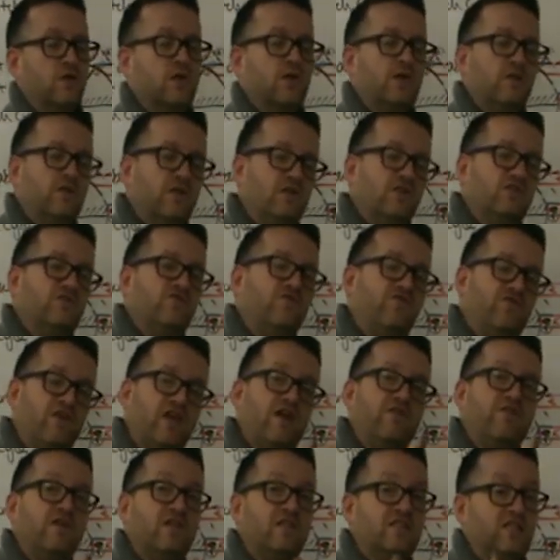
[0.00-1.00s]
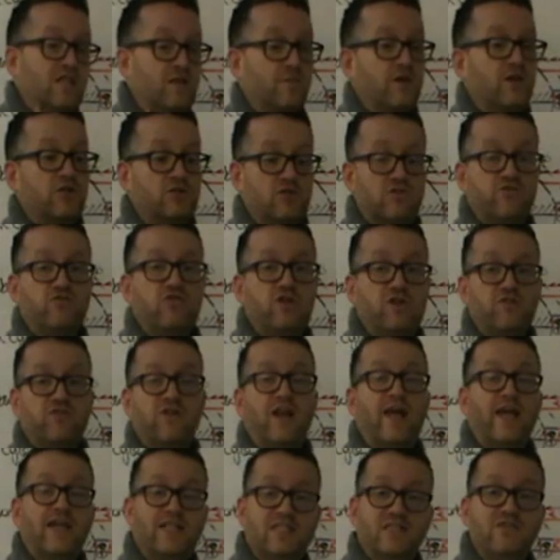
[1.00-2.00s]
This varies the amount of
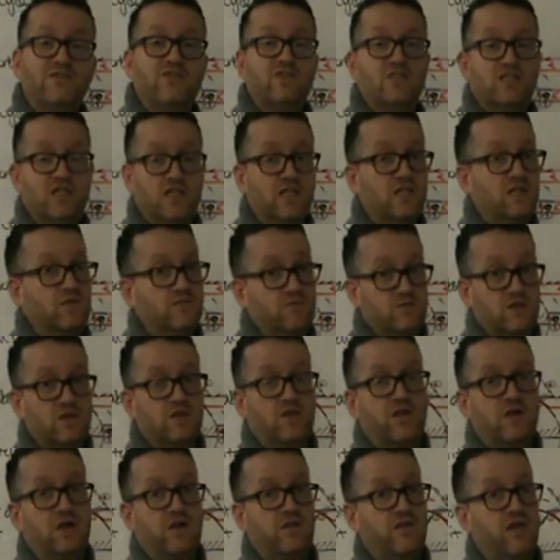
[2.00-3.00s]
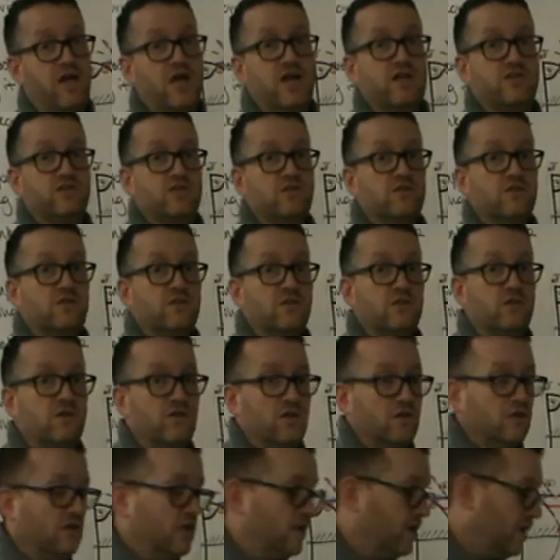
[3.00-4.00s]
reflectivity that the Earth has,
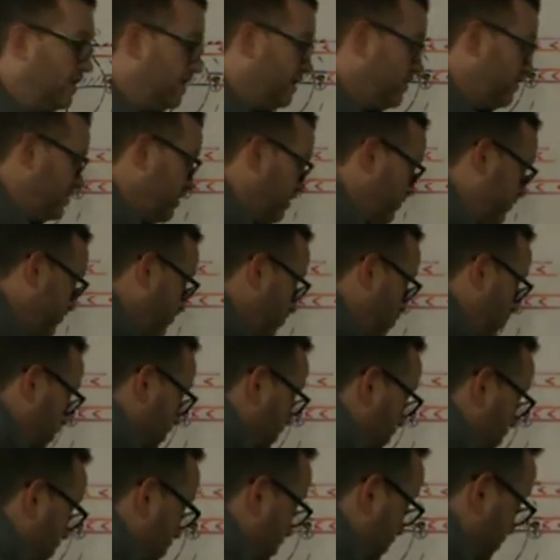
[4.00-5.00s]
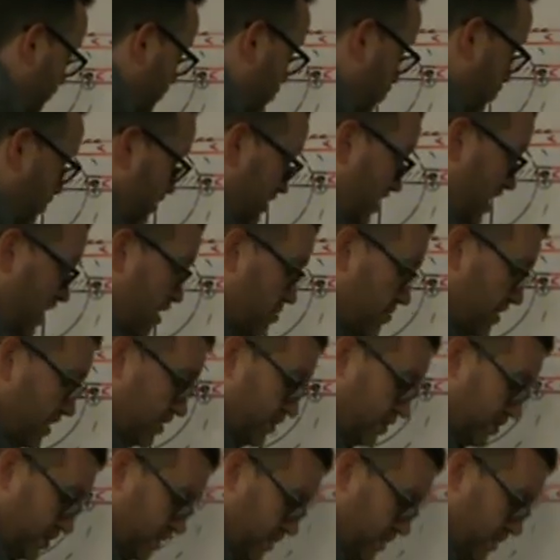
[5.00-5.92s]
and therefore, of course, how much